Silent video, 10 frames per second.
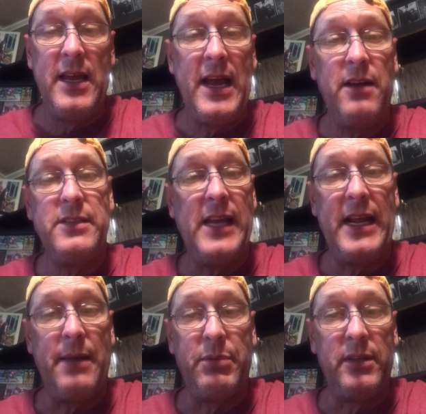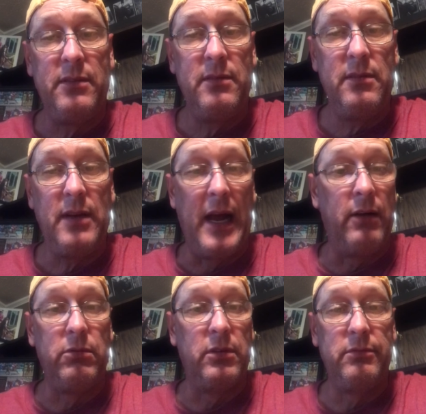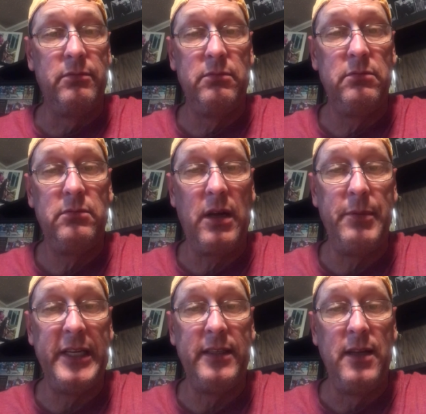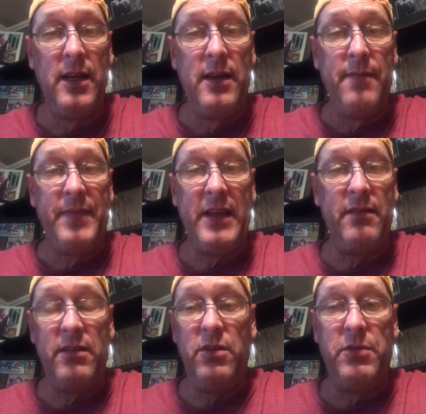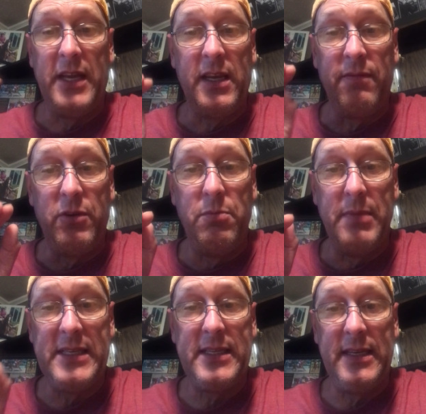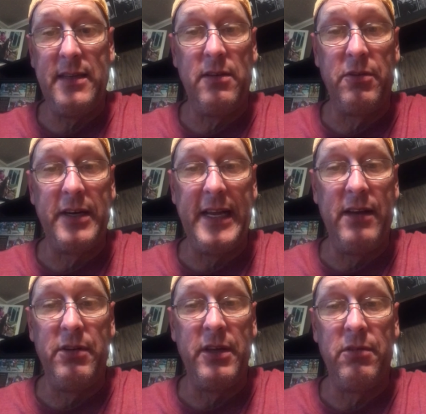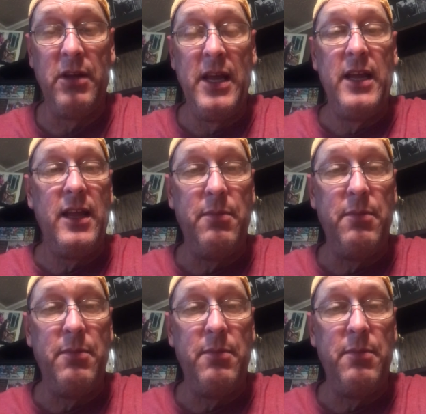How does that happen? I don't know. I mean, it, you'd think if you missed it on a downhill, it'd